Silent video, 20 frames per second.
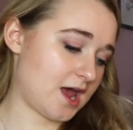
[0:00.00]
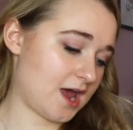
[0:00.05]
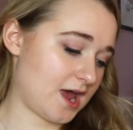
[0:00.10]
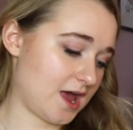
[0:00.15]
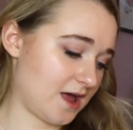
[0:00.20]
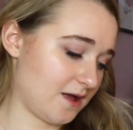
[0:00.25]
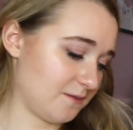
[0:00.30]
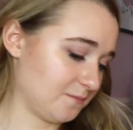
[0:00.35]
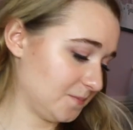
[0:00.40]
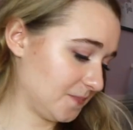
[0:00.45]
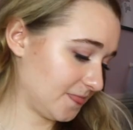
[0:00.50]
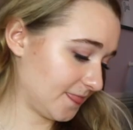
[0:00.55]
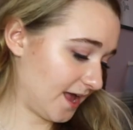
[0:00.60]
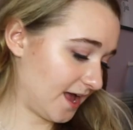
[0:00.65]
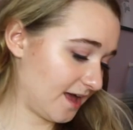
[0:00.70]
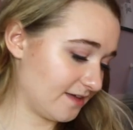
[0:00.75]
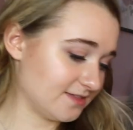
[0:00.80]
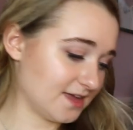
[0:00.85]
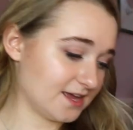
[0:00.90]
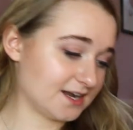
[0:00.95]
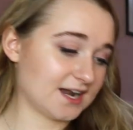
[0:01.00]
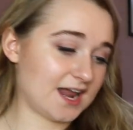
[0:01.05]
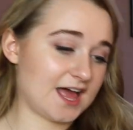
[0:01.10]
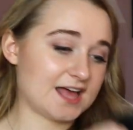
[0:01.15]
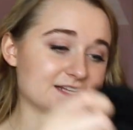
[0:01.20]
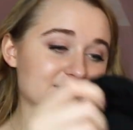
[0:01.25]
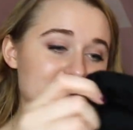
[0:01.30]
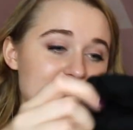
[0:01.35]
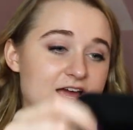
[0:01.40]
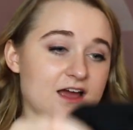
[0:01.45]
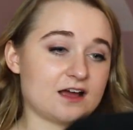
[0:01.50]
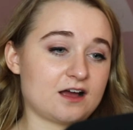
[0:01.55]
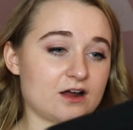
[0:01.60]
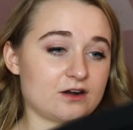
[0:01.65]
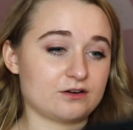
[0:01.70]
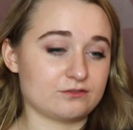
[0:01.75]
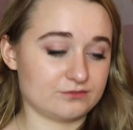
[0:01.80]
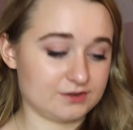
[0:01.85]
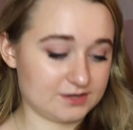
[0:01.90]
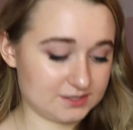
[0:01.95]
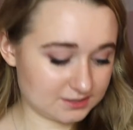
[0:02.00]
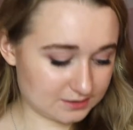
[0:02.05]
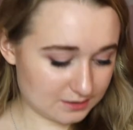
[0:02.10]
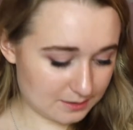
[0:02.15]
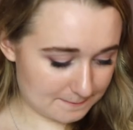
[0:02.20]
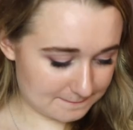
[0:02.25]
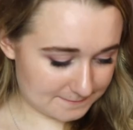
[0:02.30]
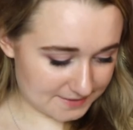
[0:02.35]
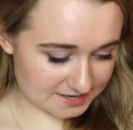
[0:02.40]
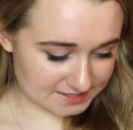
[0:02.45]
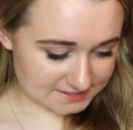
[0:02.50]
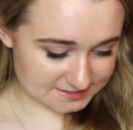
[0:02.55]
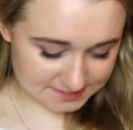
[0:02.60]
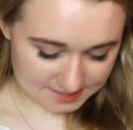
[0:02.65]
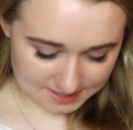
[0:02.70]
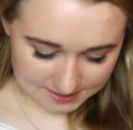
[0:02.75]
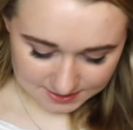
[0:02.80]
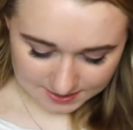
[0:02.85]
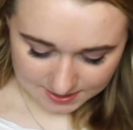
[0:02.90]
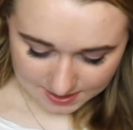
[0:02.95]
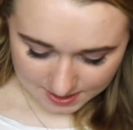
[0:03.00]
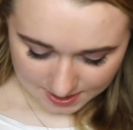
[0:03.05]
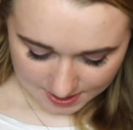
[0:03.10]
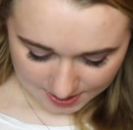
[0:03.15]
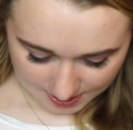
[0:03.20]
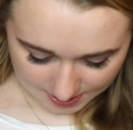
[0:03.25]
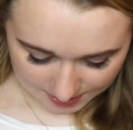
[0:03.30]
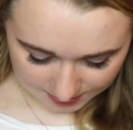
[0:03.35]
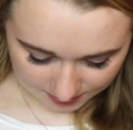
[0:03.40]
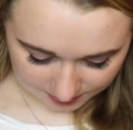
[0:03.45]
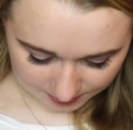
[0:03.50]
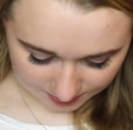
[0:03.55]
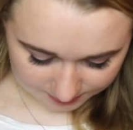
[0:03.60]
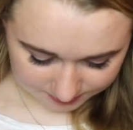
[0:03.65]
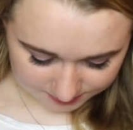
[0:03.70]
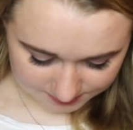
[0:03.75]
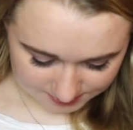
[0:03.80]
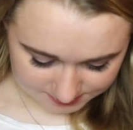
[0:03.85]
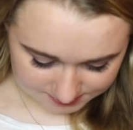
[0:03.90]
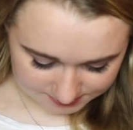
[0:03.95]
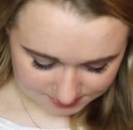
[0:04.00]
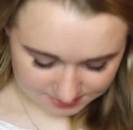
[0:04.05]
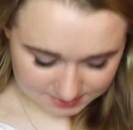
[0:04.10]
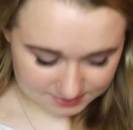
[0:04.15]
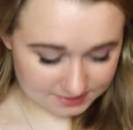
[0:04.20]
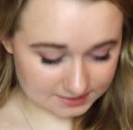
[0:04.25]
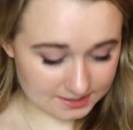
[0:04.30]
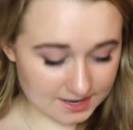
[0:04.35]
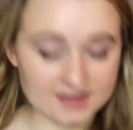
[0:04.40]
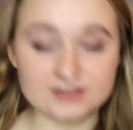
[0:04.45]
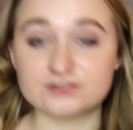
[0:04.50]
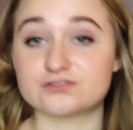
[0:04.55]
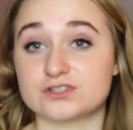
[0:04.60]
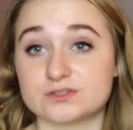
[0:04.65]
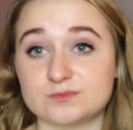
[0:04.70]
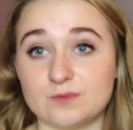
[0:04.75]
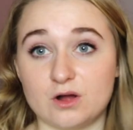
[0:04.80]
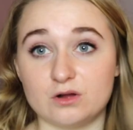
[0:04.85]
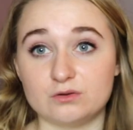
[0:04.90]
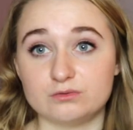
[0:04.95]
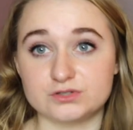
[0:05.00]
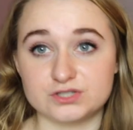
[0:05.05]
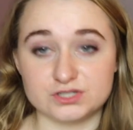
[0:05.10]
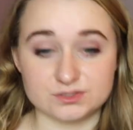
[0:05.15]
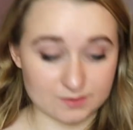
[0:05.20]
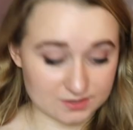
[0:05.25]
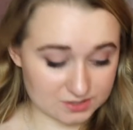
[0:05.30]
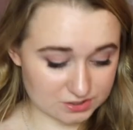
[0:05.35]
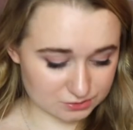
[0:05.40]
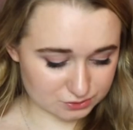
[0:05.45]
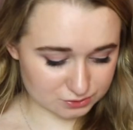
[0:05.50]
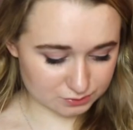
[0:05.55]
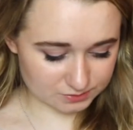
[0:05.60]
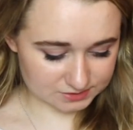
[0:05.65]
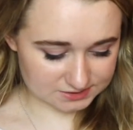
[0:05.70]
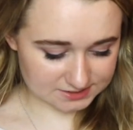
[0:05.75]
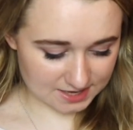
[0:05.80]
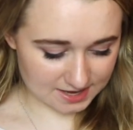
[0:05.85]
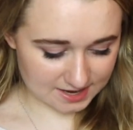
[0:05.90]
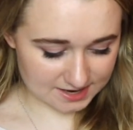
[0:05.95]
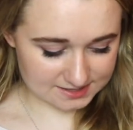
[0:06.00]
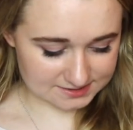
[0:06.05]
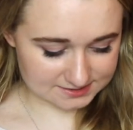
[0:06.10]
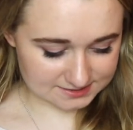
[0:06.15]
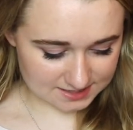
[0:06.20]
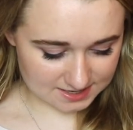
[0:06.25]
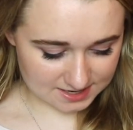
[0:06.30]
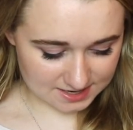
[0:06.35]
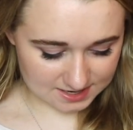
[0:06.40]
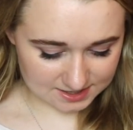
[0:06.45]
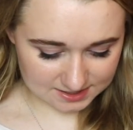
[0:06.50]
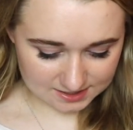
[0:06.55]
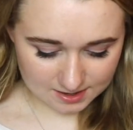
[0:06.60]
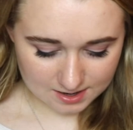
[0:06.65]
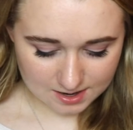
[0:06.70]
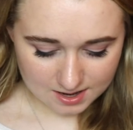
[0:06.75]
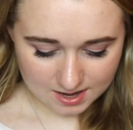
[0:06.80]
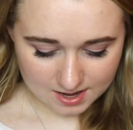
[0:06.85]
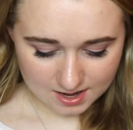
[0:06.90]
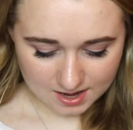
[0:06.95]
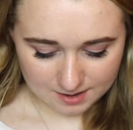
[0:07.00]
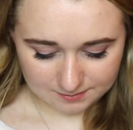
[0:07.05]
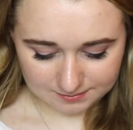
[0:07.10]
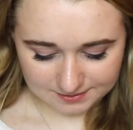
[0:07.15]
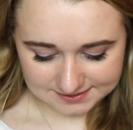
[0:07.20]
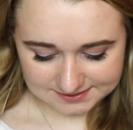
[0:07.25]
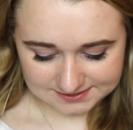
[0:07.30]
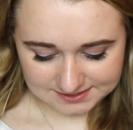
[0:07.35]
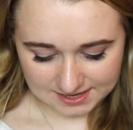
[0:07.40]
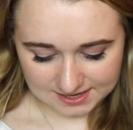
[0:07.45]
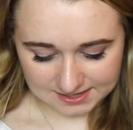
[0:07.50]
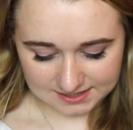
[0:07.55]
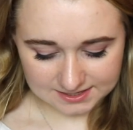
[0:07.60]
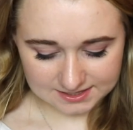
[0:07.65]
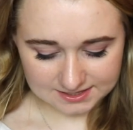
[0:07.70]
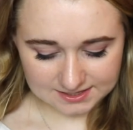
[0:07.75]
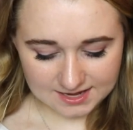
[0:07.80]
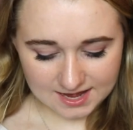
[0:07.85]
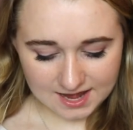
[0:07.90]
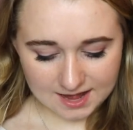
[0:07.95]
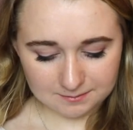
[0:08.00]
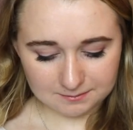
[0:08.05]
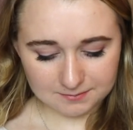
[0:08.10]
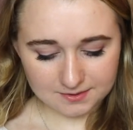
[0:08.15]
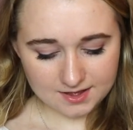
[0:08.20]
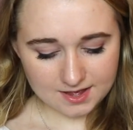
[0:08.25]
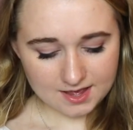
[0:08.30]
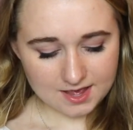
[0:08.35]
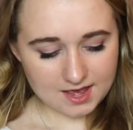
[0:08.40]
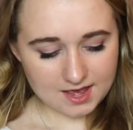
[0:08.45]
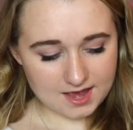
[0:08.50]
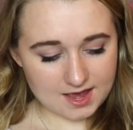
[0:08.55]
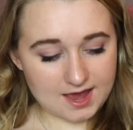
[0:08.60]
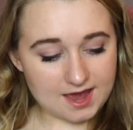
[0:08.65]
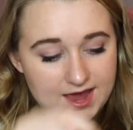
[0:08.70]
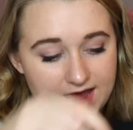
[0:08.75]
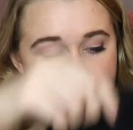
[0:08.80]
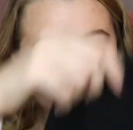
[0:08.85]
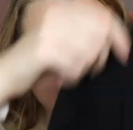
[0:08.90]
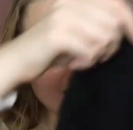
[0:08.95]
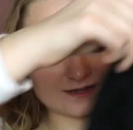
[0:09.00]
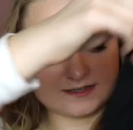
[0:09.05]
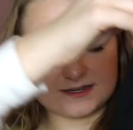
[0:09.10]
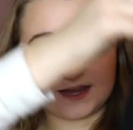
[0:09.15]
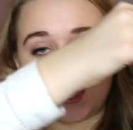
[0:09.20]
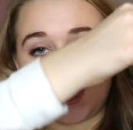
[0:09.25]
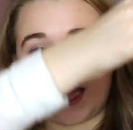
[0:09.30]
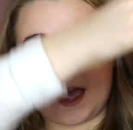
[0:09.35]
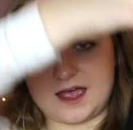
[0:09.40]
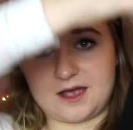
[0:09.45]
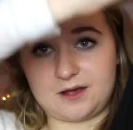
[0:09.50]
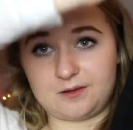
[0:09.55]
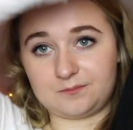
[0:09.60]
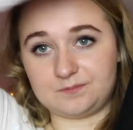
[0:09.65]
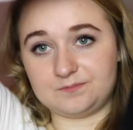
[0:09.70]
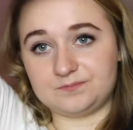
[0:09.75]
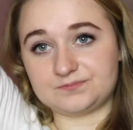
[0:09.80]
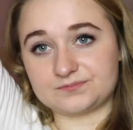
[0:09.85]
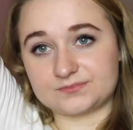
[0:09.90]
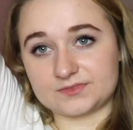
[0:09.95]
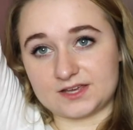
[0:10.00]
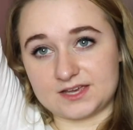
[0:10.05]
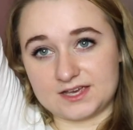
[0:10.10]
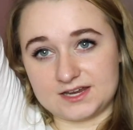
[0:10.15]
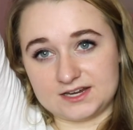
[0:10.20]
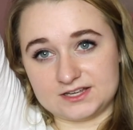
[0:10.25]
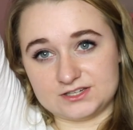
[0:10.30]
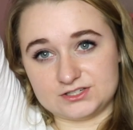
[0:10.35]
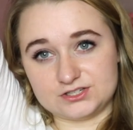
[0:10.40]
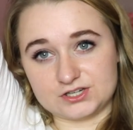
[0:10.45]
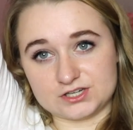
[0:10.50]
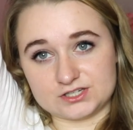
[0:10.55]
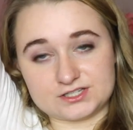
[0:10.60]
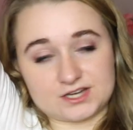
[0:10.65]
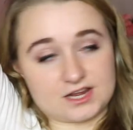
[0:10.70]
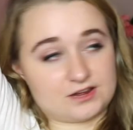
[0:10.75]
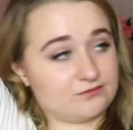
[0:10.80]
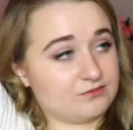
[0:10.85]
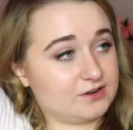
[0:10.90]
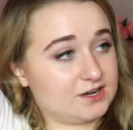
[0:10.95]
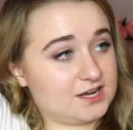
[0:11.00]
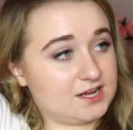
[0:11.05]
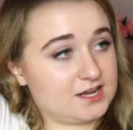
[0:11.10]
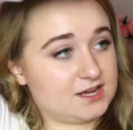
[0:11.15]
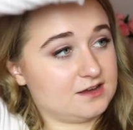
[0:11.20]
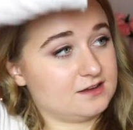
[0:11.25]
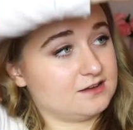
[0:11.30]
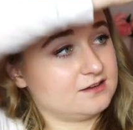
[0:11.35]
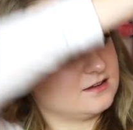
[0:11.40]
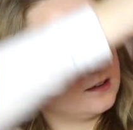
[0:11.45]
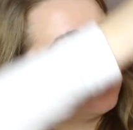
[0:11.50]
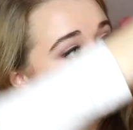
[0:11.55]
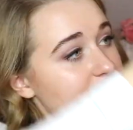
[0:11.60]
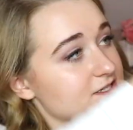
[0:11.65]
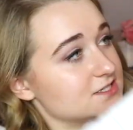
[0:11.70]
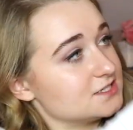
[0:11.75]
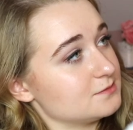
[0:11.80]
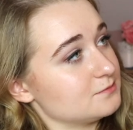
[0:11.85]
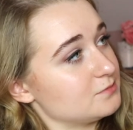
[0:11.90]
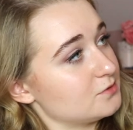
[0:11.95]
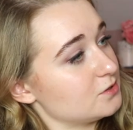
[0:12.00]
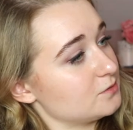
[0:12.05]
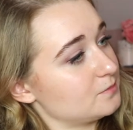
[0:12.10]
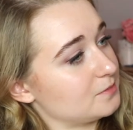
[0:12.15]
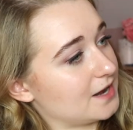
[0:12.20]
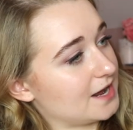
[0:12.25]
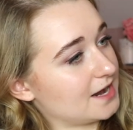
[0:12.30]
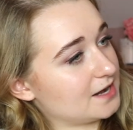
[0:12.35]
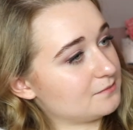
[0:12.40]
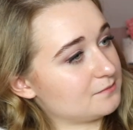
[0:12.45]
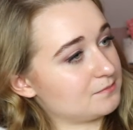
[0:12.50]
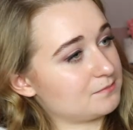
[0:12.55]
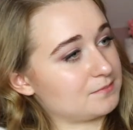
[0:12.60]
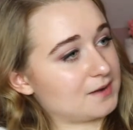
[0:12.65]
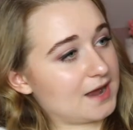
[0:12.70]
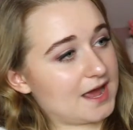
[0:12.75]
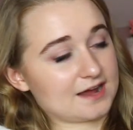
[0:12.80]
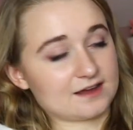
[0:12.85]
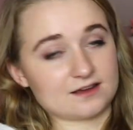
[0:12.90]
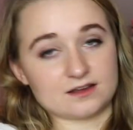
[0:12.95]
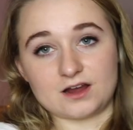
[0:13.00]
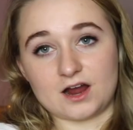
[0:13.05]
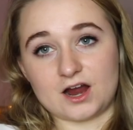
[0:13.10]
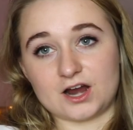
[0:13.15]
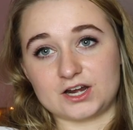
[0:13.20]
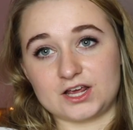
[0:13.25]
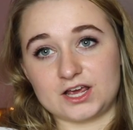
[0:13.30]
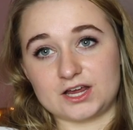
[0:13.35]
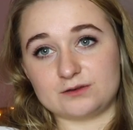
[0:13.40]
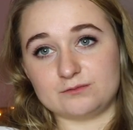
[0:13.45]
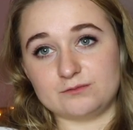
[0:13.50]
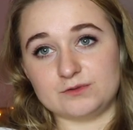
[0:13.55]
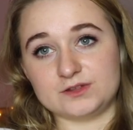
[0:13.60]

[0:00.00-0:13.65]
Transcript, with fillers: Um, and then lastly, I got Real Basic and I got this in an extra small, which is my usual size in a place like Gap. And um, it is just a really Simple, plain black cardigan